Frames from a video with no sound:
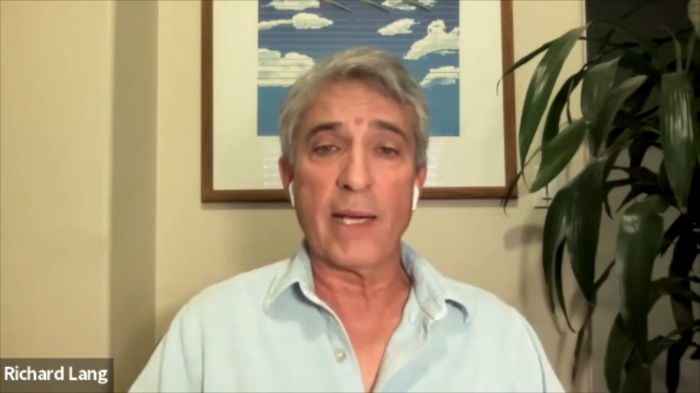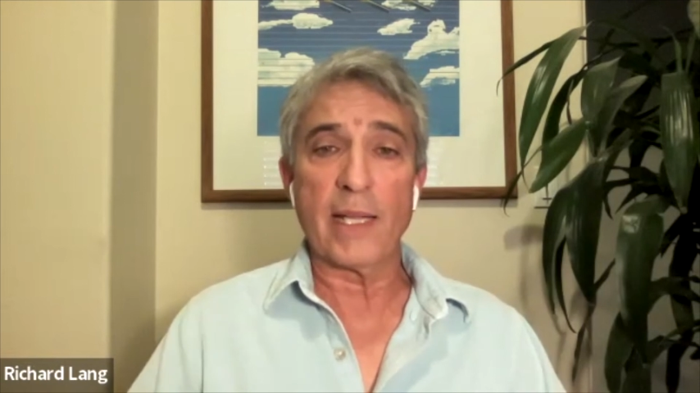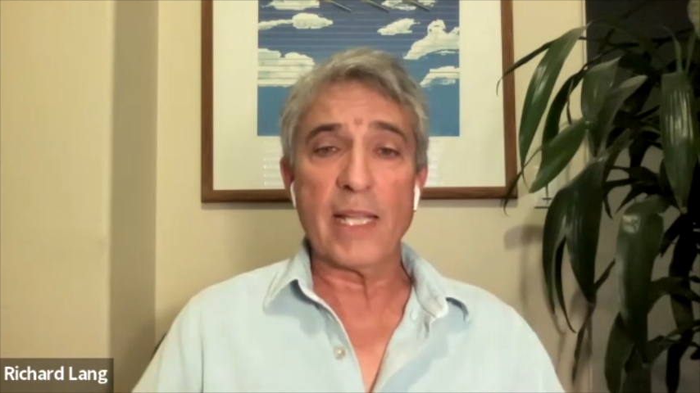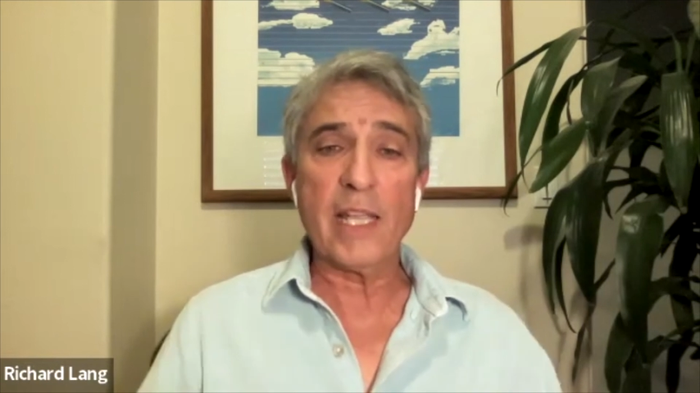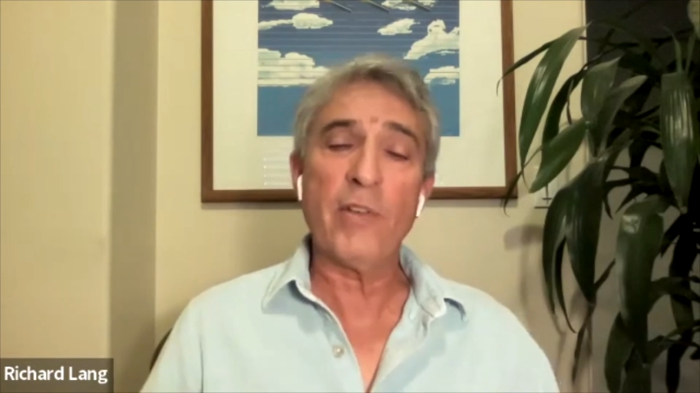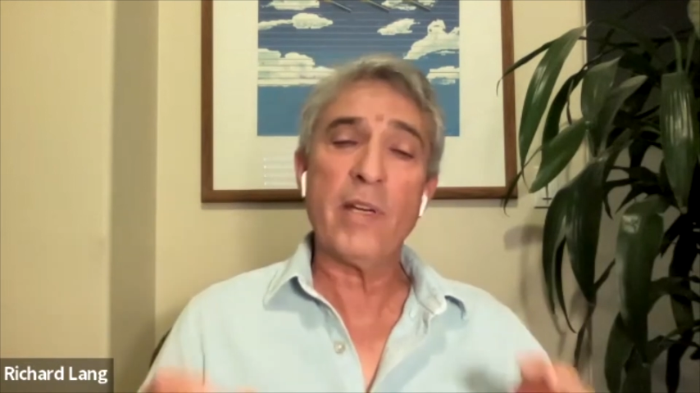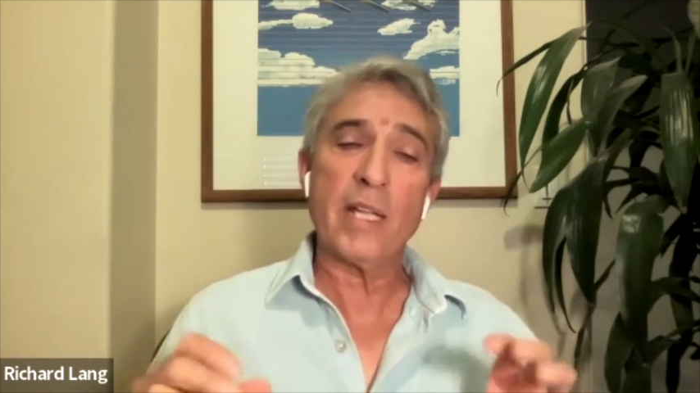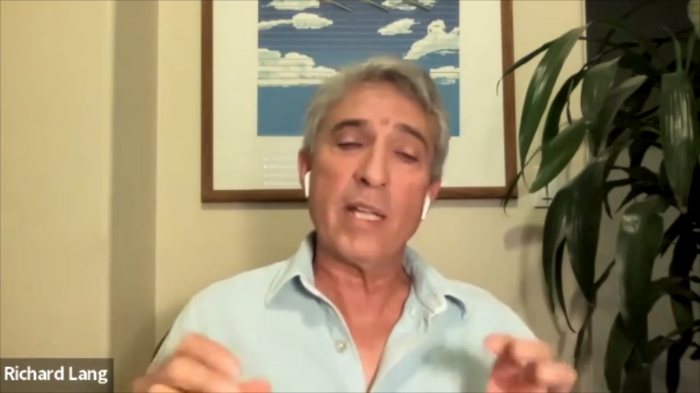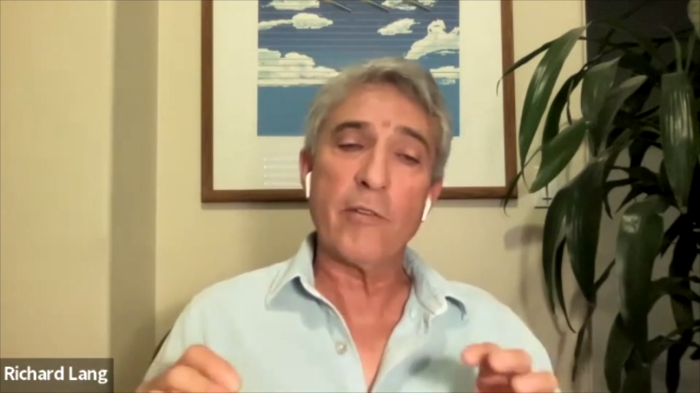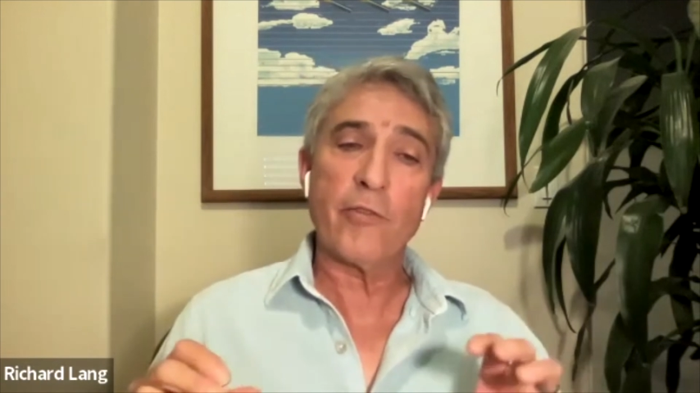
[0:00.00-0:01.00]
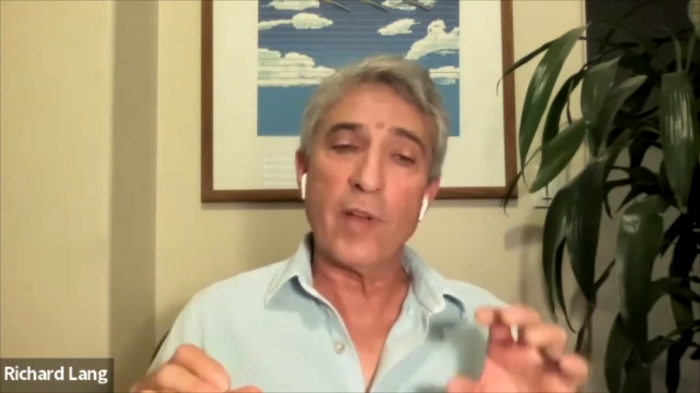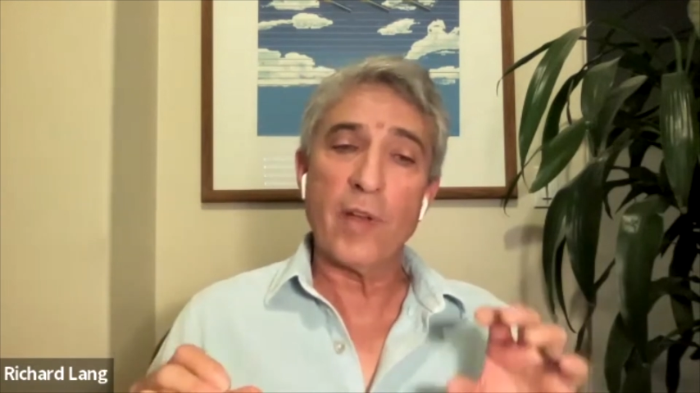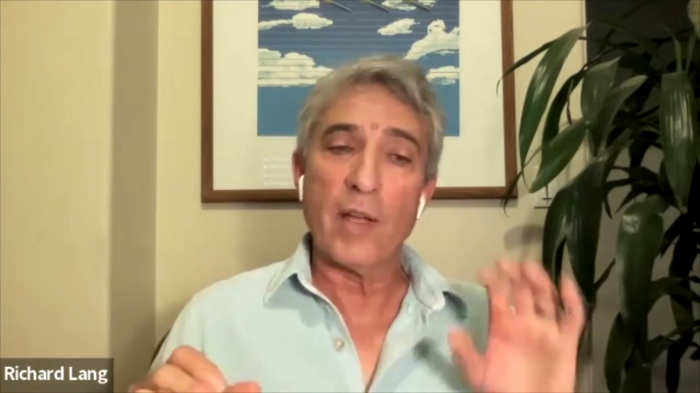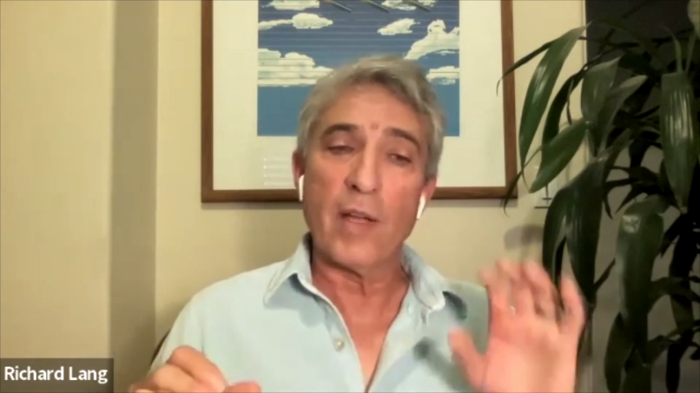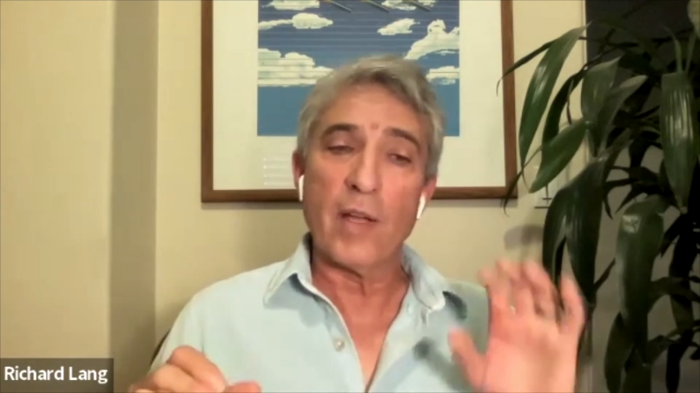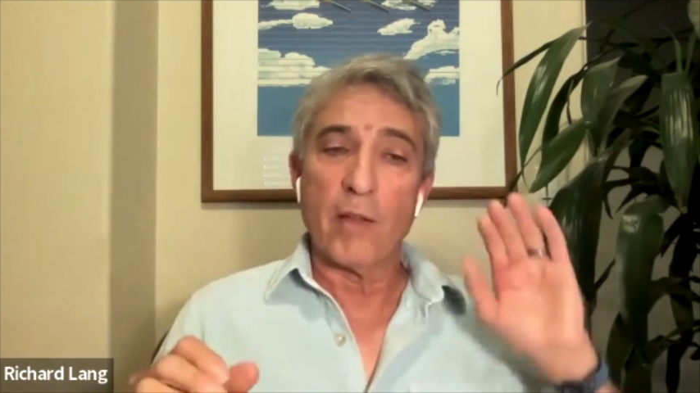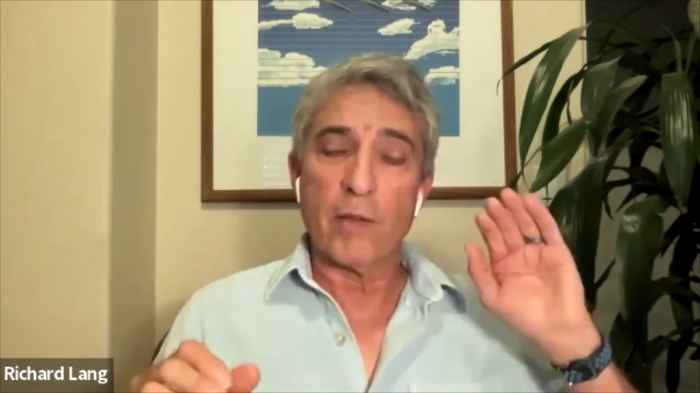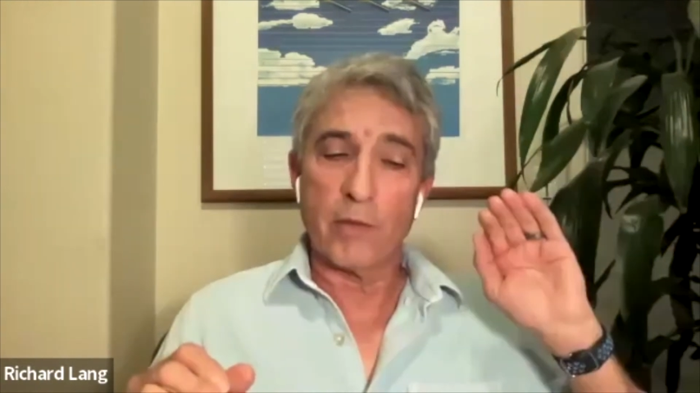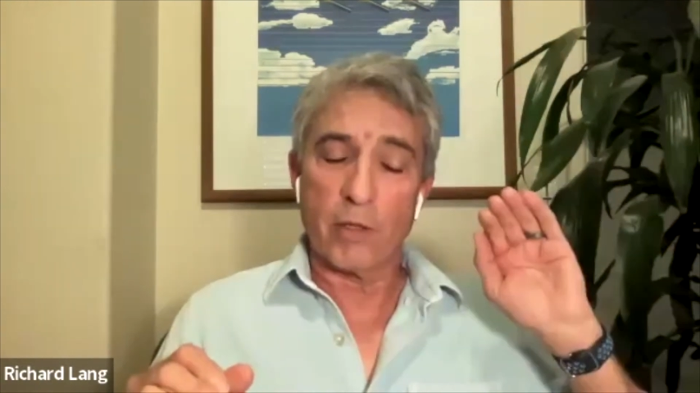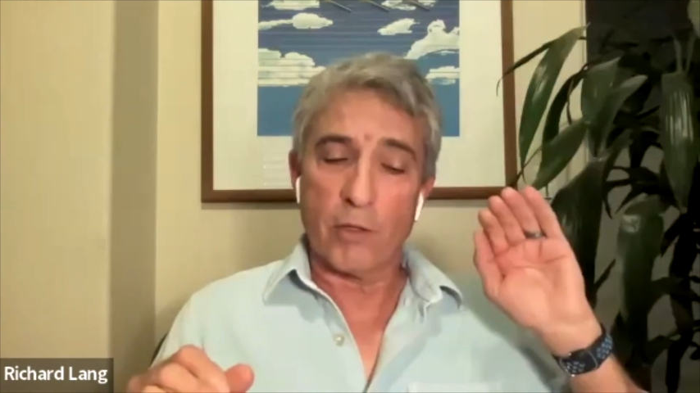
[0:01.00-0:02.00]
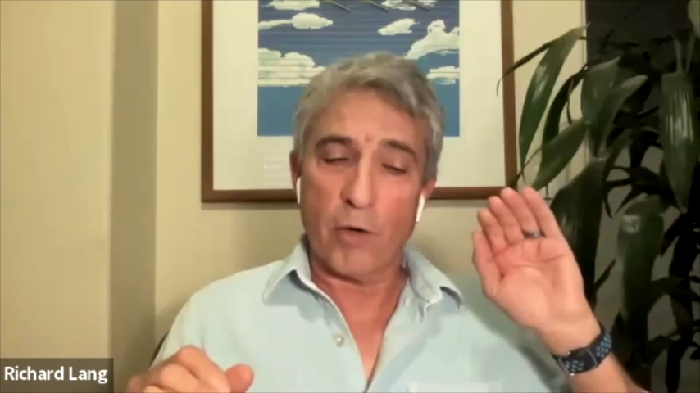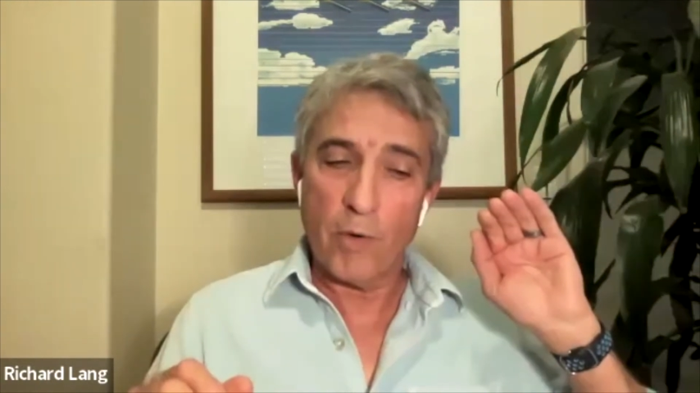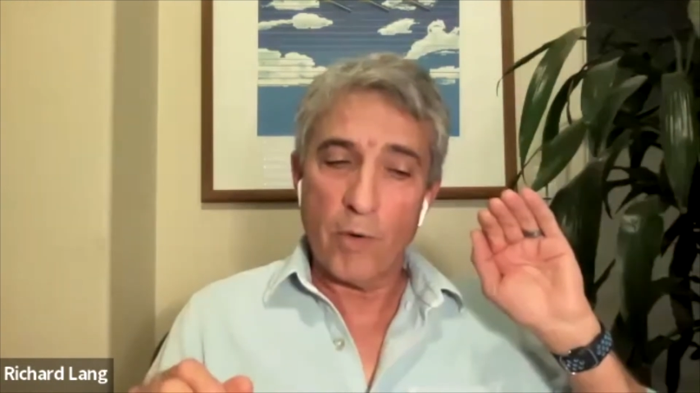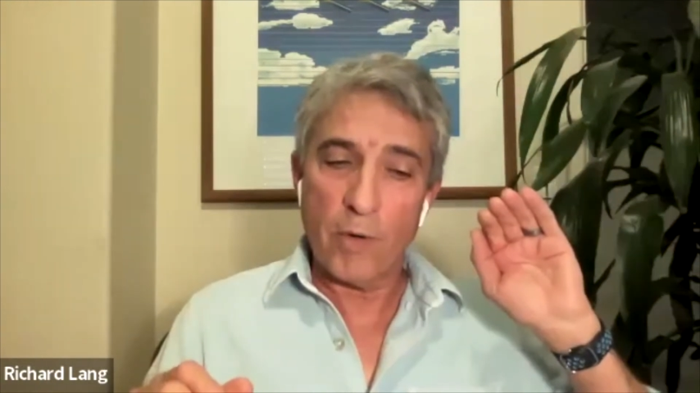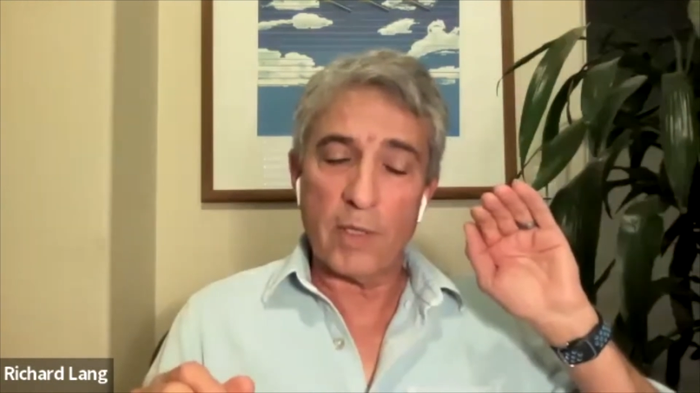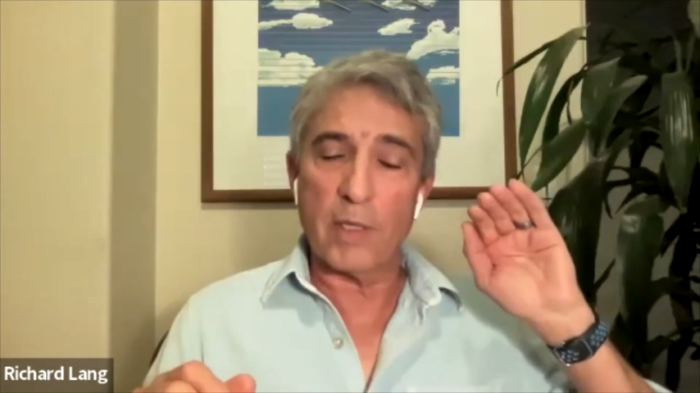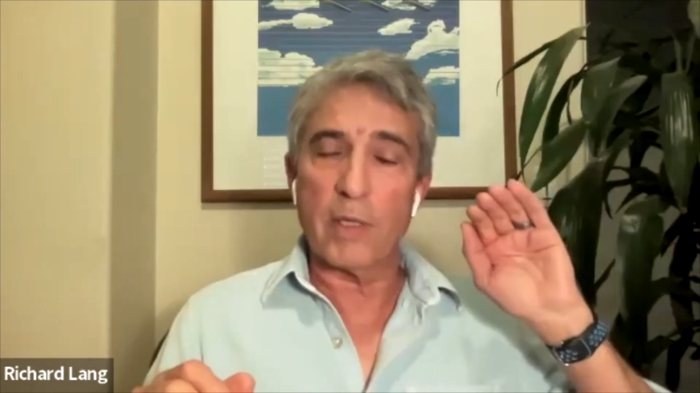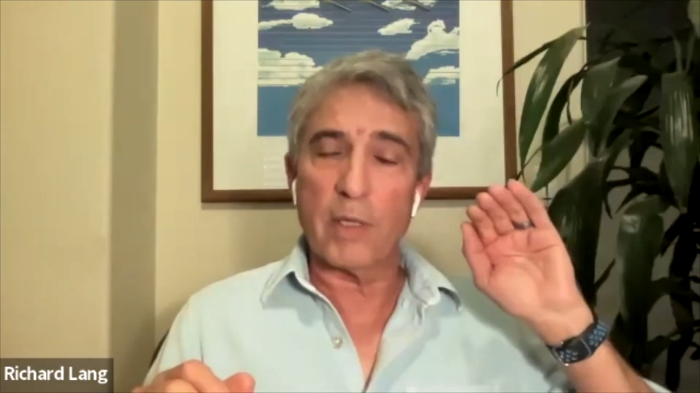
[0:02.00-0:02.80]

And even if the current,